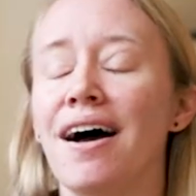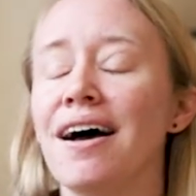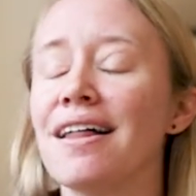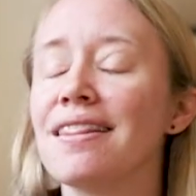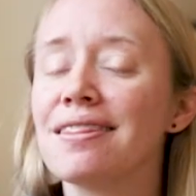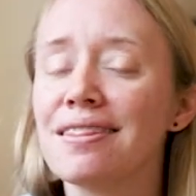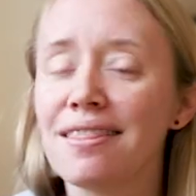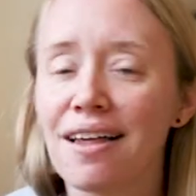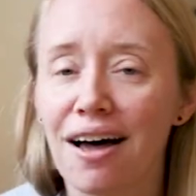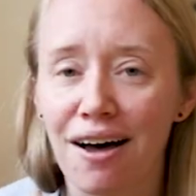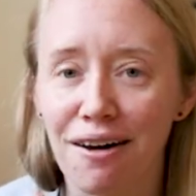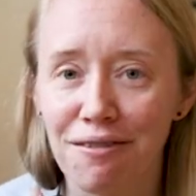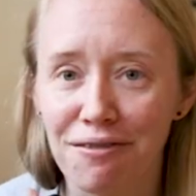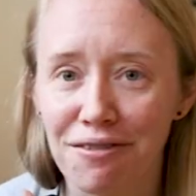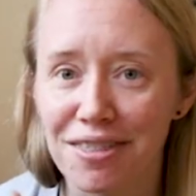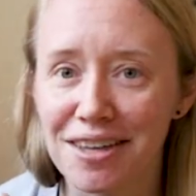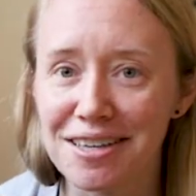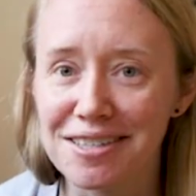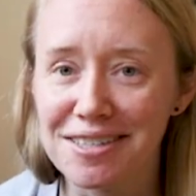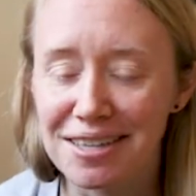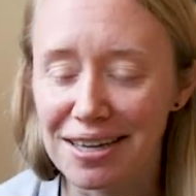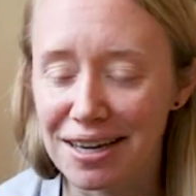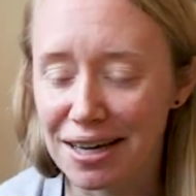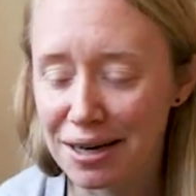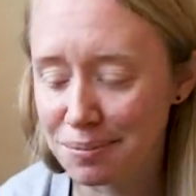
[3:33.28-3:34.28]
I love
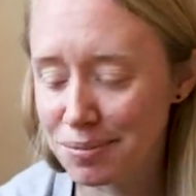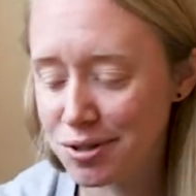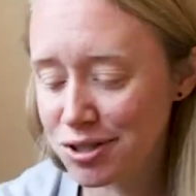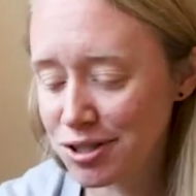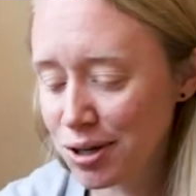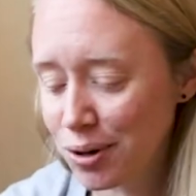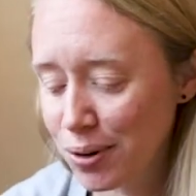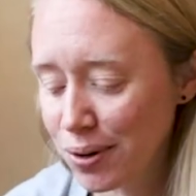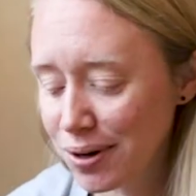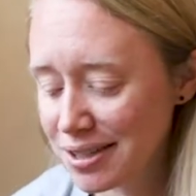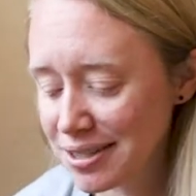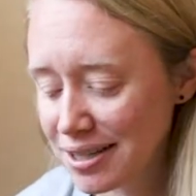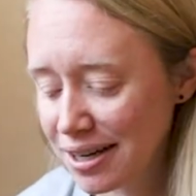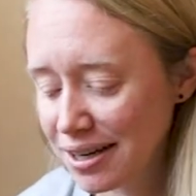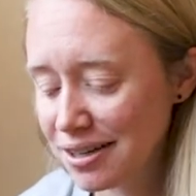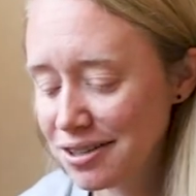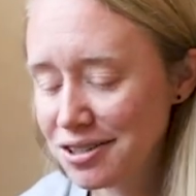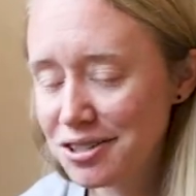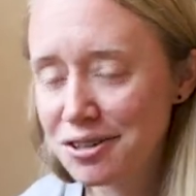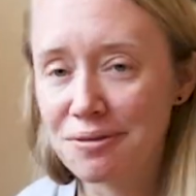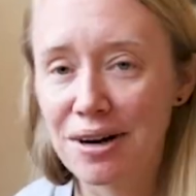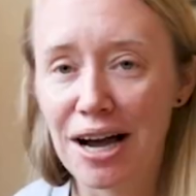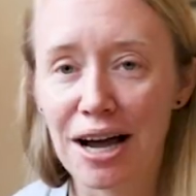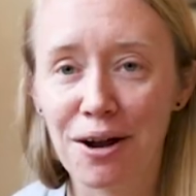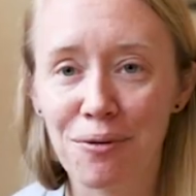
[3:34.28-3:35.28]
this thing and I'm so excited
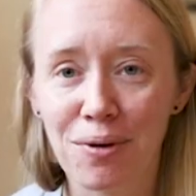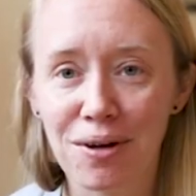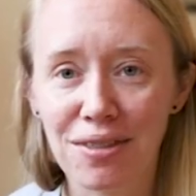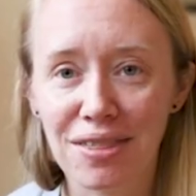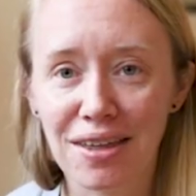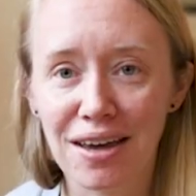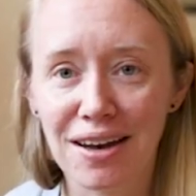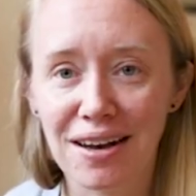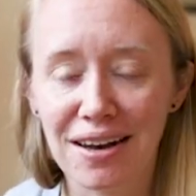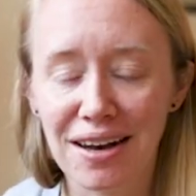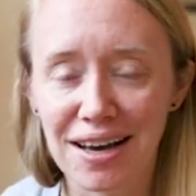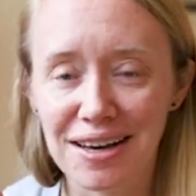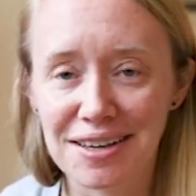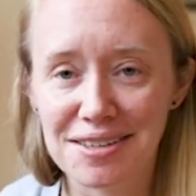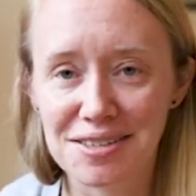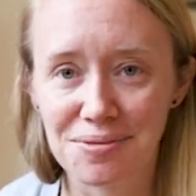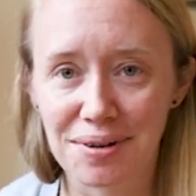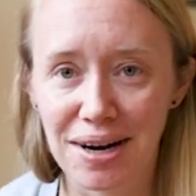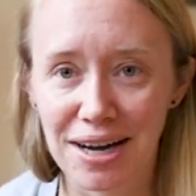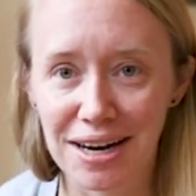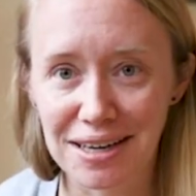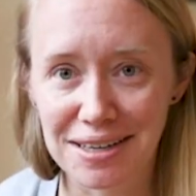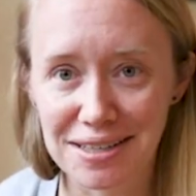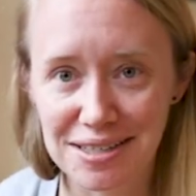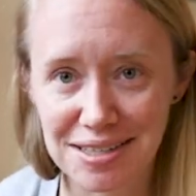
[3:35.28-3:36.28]
to ride with it next
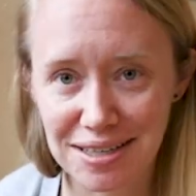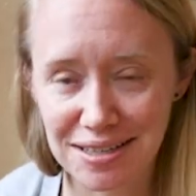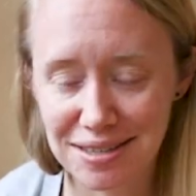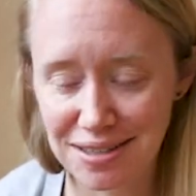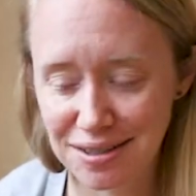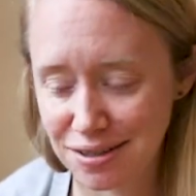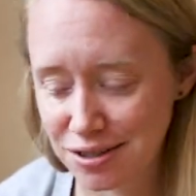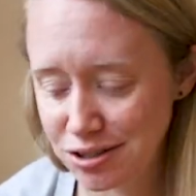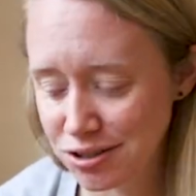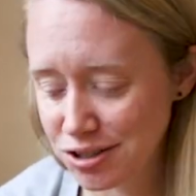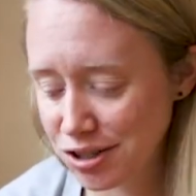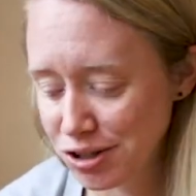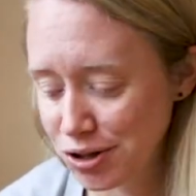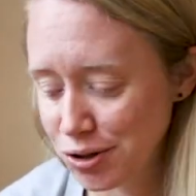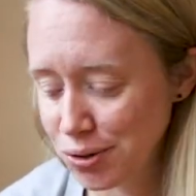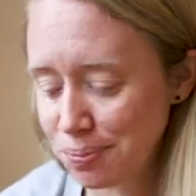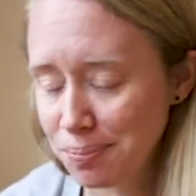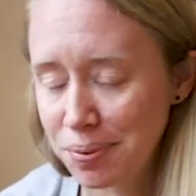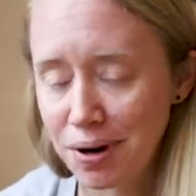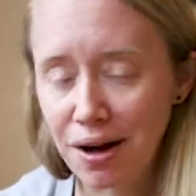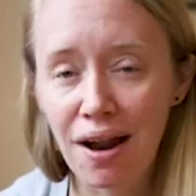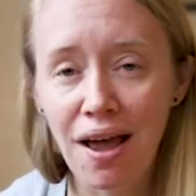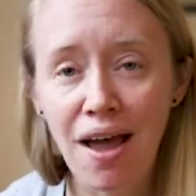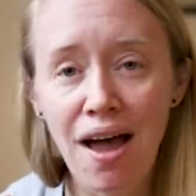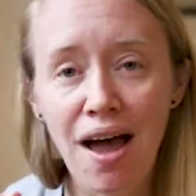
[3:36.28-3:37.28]
riding season too,
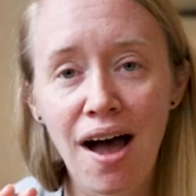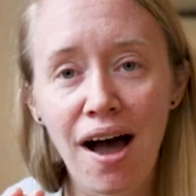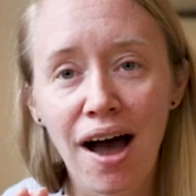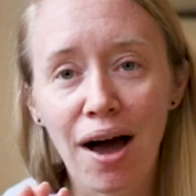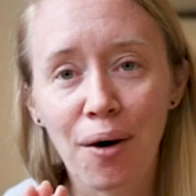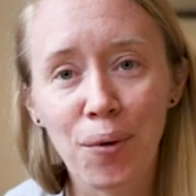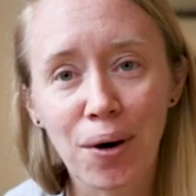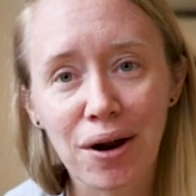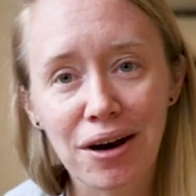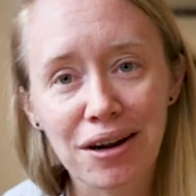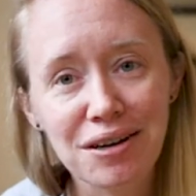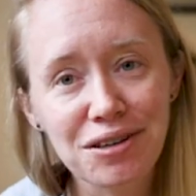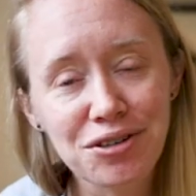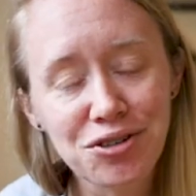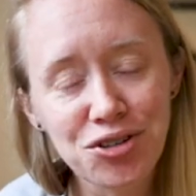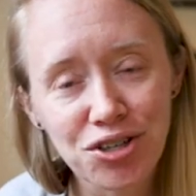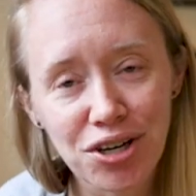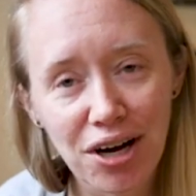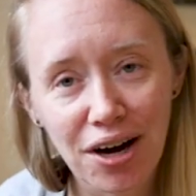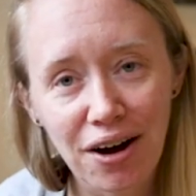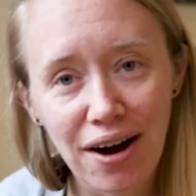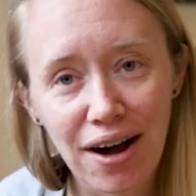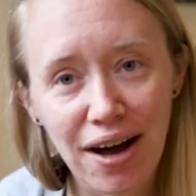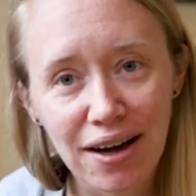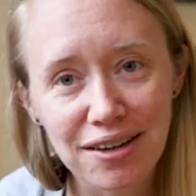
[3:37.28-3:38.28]
but I wanted to
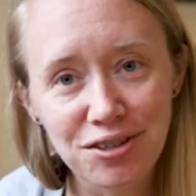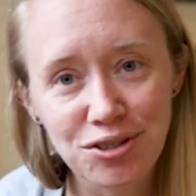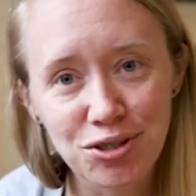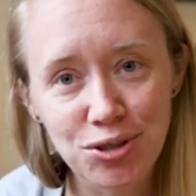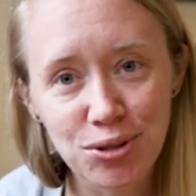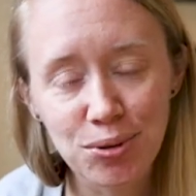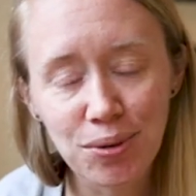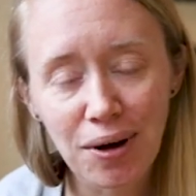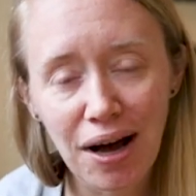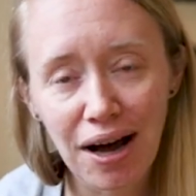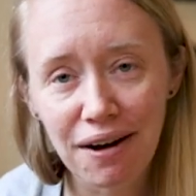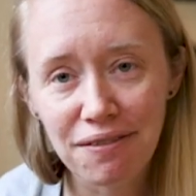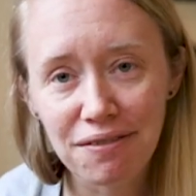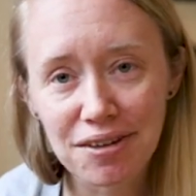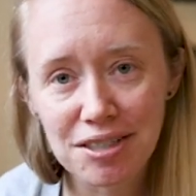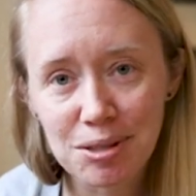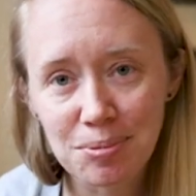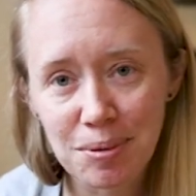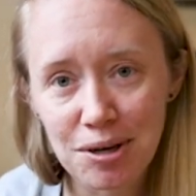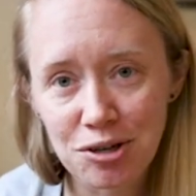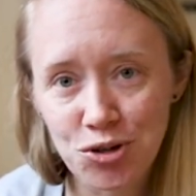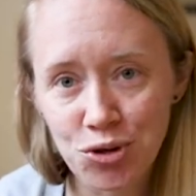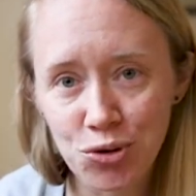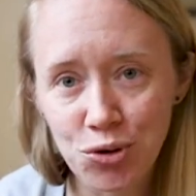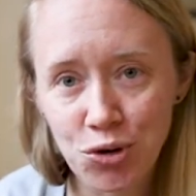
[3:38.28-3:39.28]
share, I do have a
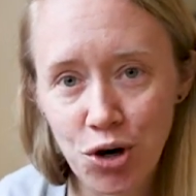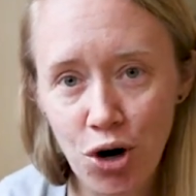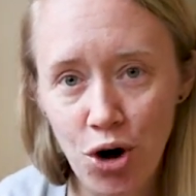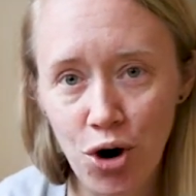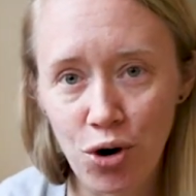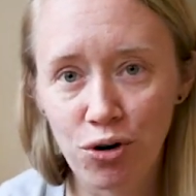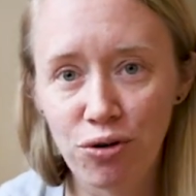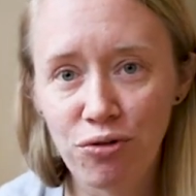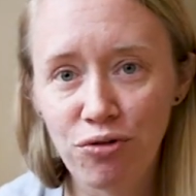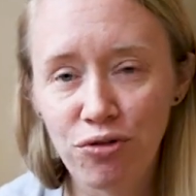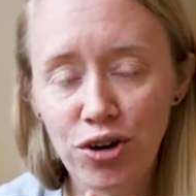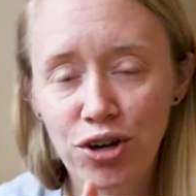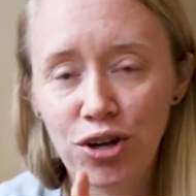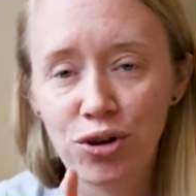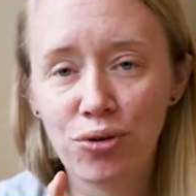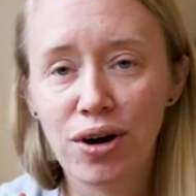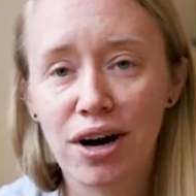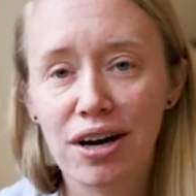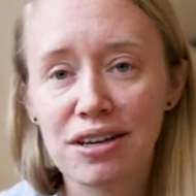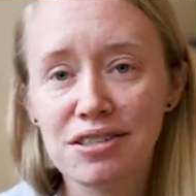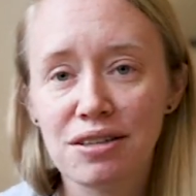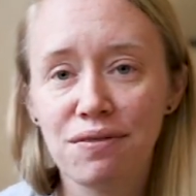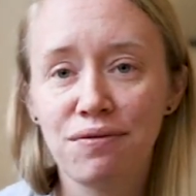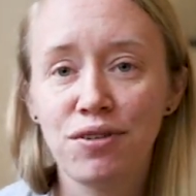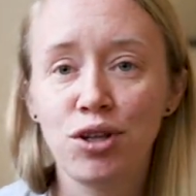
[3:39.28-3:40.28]
special code for you
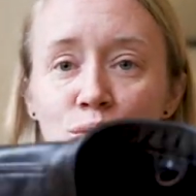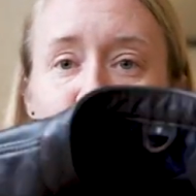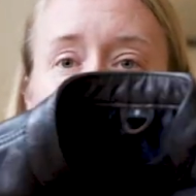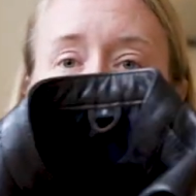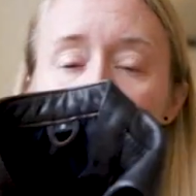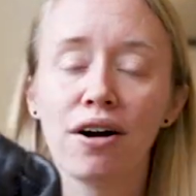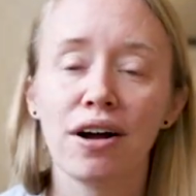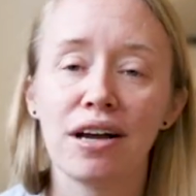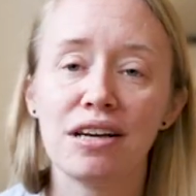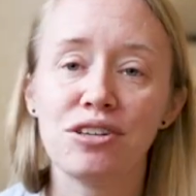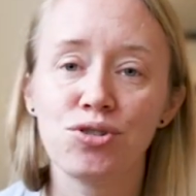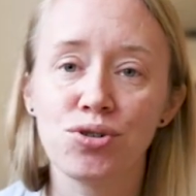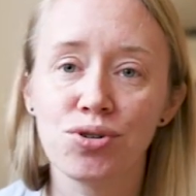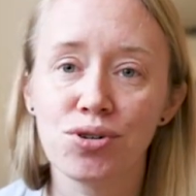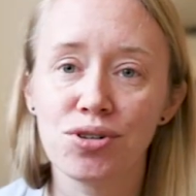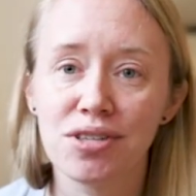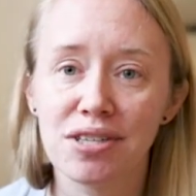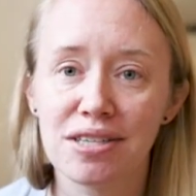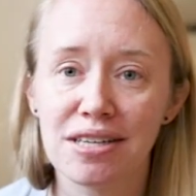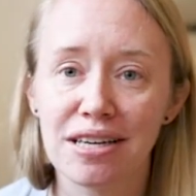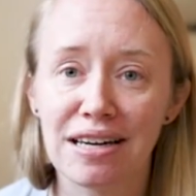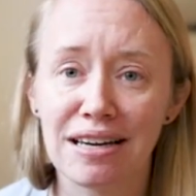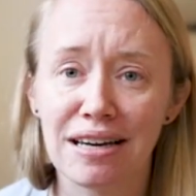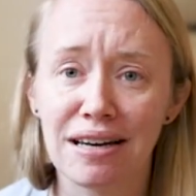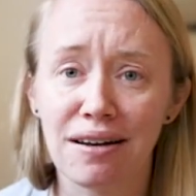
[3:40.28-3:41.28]
guys if you are
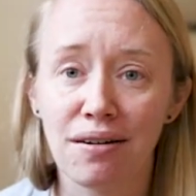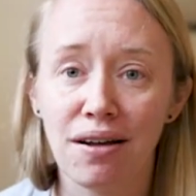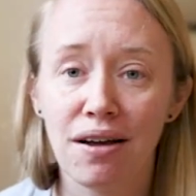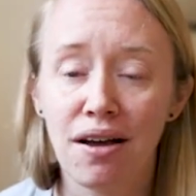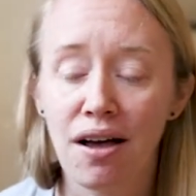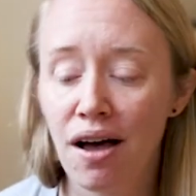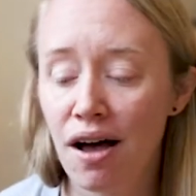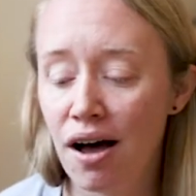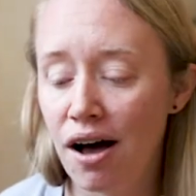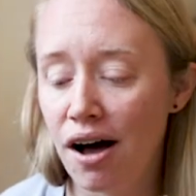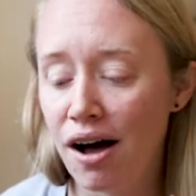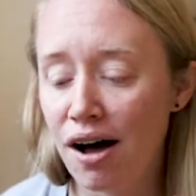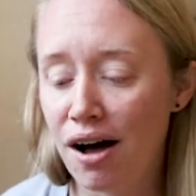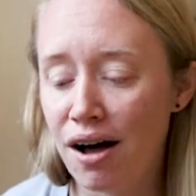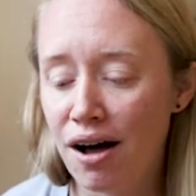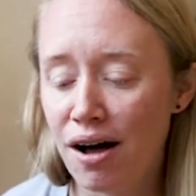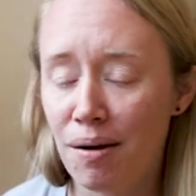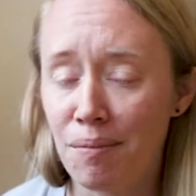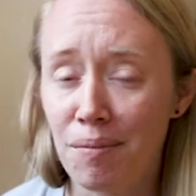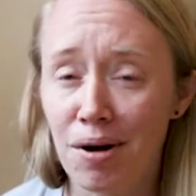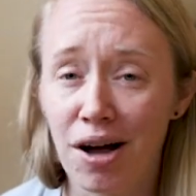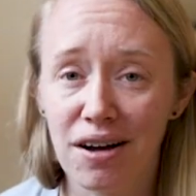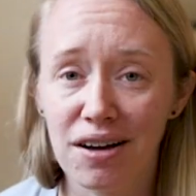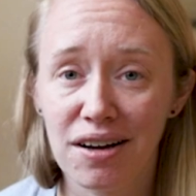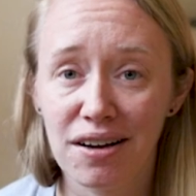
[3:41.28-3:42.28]
interested in
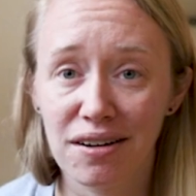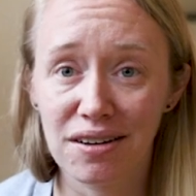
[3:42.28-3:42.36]
um,